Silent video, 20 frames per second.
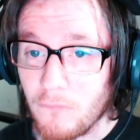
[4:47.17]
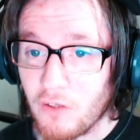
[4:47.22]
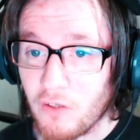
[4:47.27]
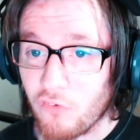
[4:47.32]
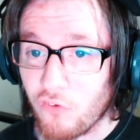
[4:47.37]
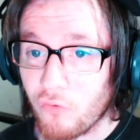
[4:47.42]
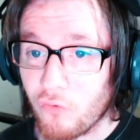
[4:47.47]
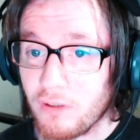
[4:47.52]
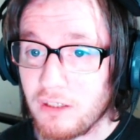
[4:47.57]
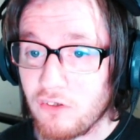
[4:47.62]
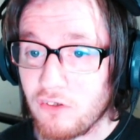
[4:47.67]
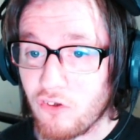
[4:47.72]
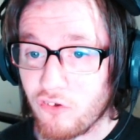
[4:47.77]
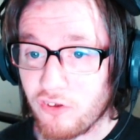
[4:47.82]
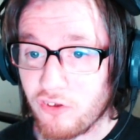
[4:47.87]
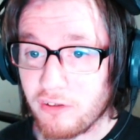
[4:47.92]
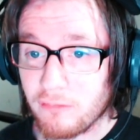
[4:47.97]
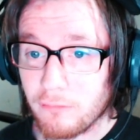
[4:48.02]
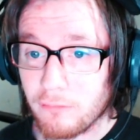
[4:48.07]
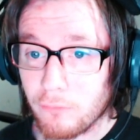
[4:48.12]
So I need to
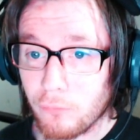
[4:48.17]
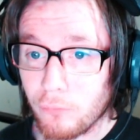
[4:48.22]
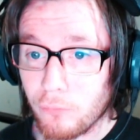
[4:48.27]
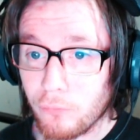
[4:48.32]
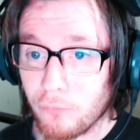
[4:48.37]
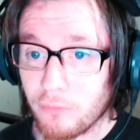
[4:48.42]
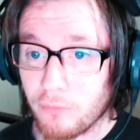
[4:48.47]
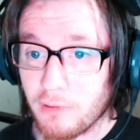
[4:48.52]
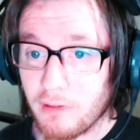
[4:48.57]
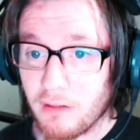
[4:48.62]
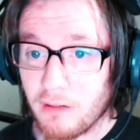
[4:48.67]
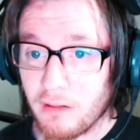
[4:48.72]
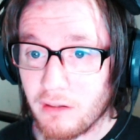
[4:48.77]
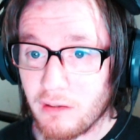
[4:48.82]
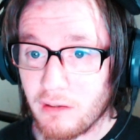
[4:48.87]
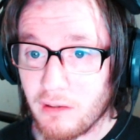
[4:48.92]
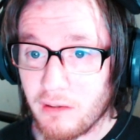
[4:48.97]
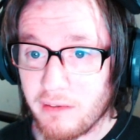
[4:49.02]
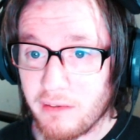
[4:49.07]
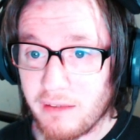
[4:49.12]
download
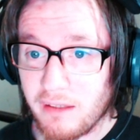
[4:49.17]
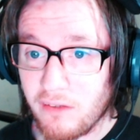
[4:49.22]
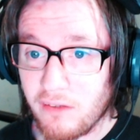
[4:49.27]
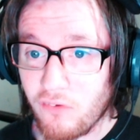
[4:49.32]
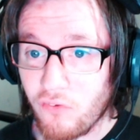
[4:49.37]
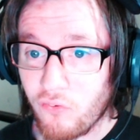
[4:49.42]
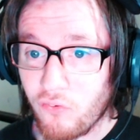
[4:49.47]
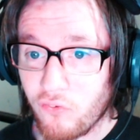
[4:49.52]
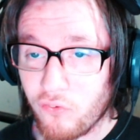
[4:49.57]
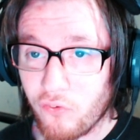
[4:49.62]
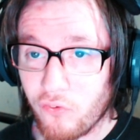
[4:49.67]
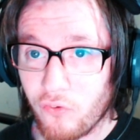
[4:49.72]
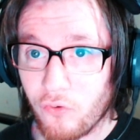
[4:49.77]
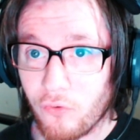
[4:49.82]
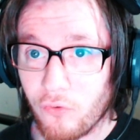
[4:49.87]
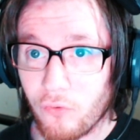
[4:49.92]
this.